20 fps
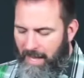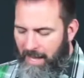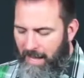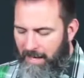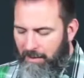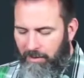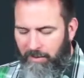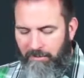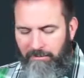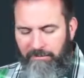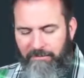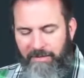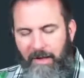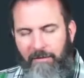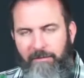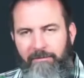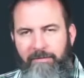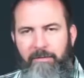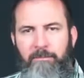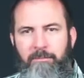and on a
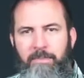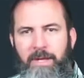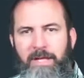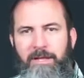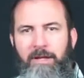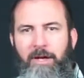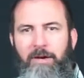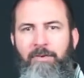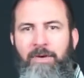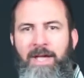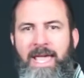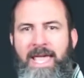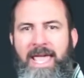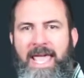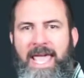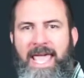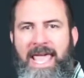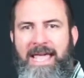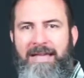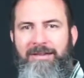velvet pillow
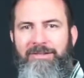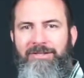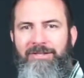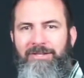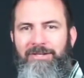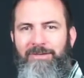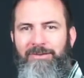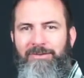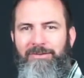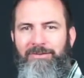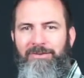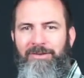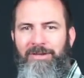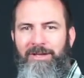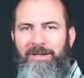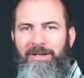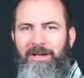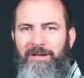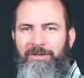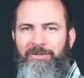hand you
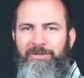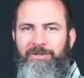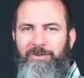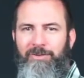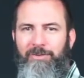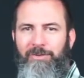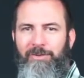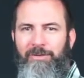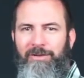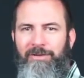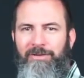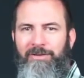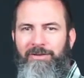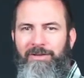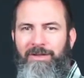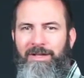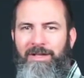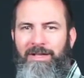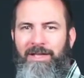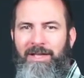a jewel.
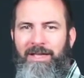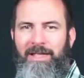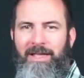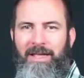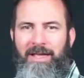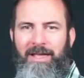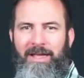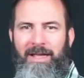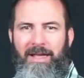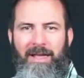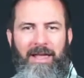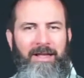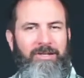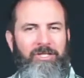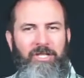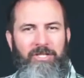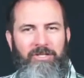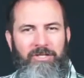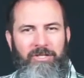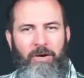It's
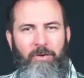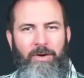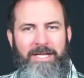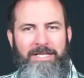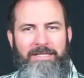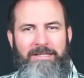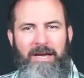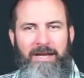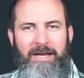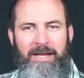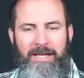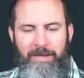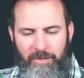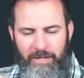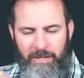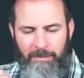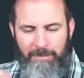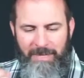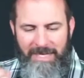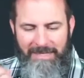just so exciting when
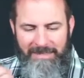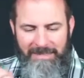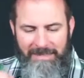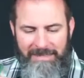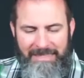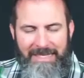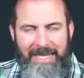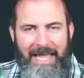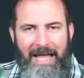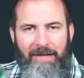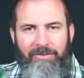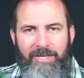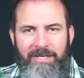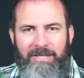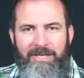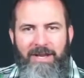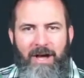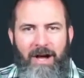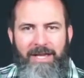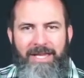you begin to dig out the
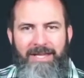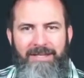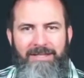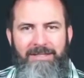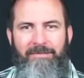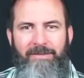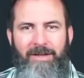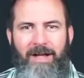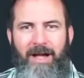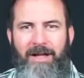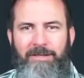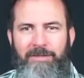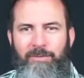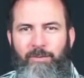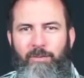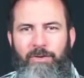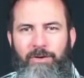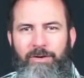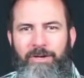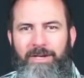nuggets of God's
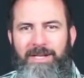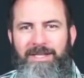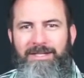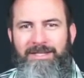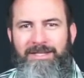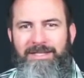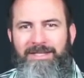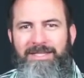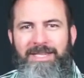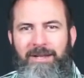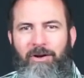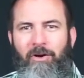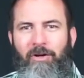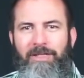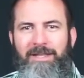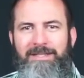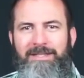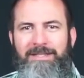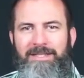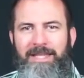word and to see all
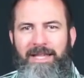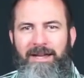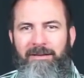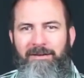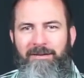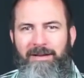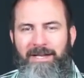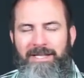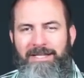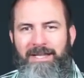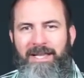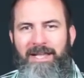that's there. And